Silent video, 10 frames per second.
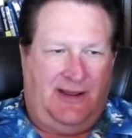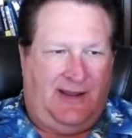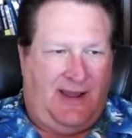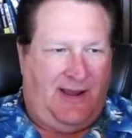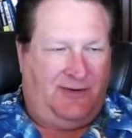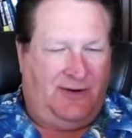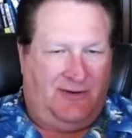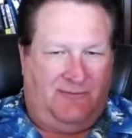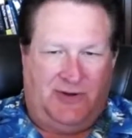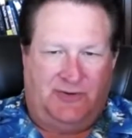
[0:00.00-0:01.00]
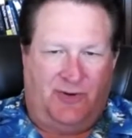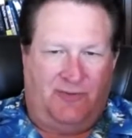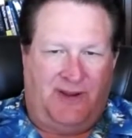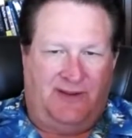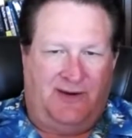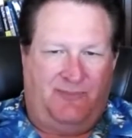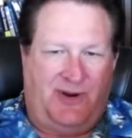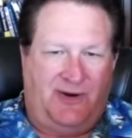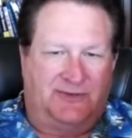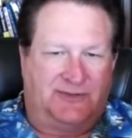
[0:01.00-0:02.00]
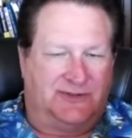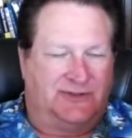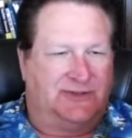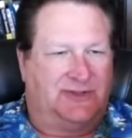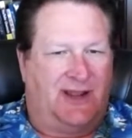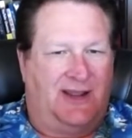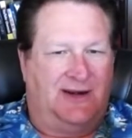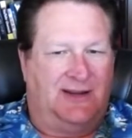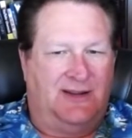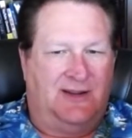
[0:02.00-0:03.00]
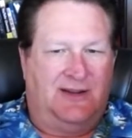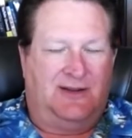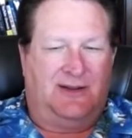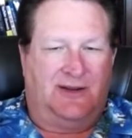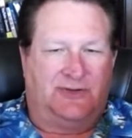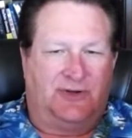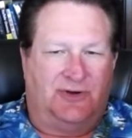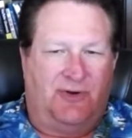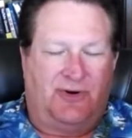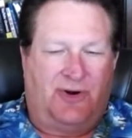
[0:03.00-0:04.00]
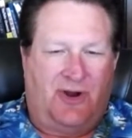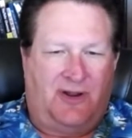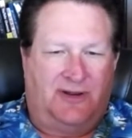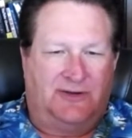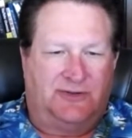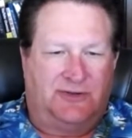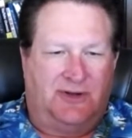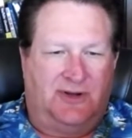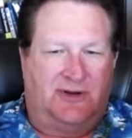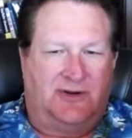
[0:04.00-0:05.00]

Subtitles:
out here have been told by their parents and society that they should go to college, get good